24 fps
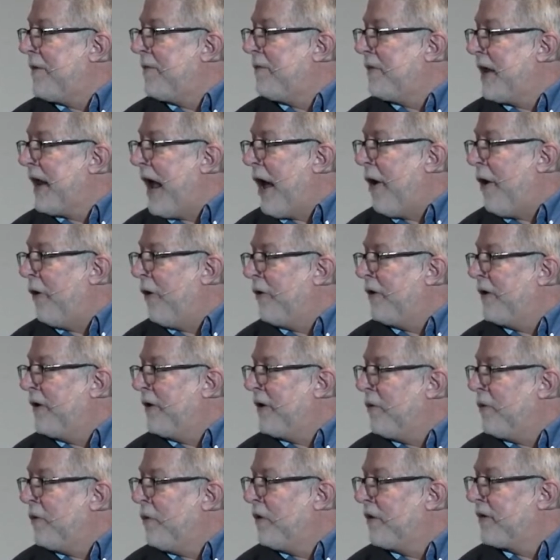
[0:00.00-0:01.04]
him down,
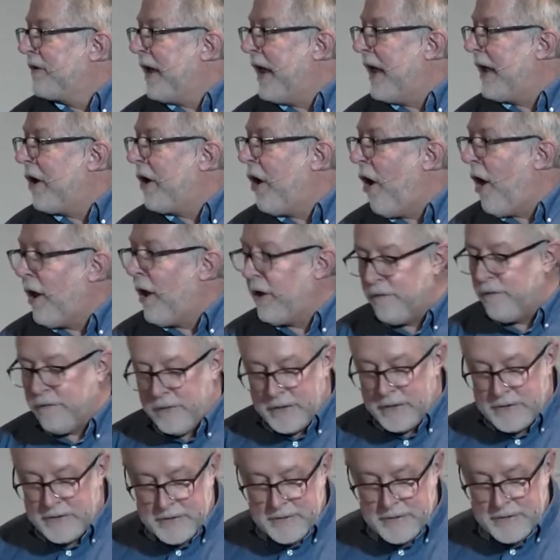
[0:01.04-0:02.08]
it will take all of
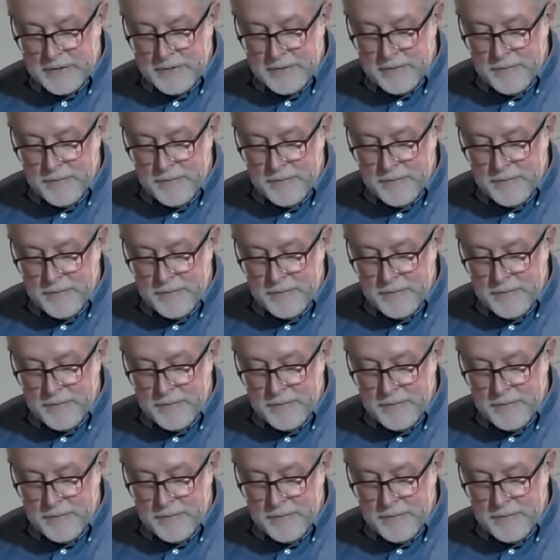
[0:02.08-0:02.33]
us.